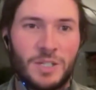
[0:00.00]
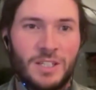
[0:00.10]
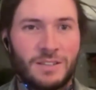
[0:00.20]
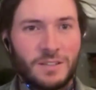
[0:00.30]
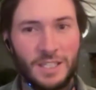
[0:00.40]
but
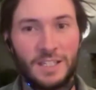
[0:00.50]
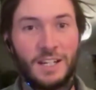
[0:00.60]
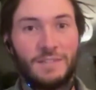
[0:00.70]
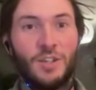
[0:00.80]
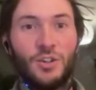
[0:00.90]
he
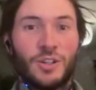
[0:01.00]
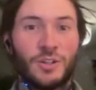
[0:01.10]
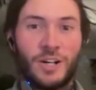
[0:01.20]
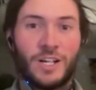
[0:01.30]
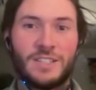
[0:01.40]
did have to earn
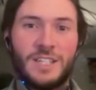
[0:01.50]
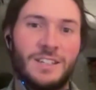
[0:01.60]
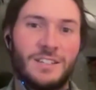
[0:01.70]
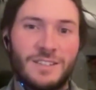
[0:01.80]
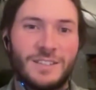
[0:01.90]
the right to
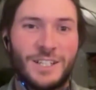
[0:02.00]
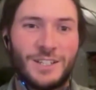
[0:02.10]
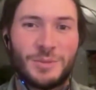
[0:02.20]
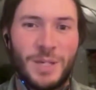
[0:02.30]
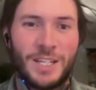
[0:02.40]
get,
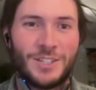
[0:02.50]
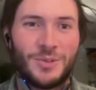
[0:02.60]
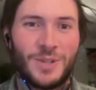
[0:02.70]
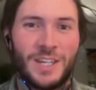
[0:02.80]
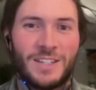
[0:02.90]
to be able to
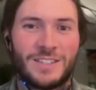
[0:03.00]
do that.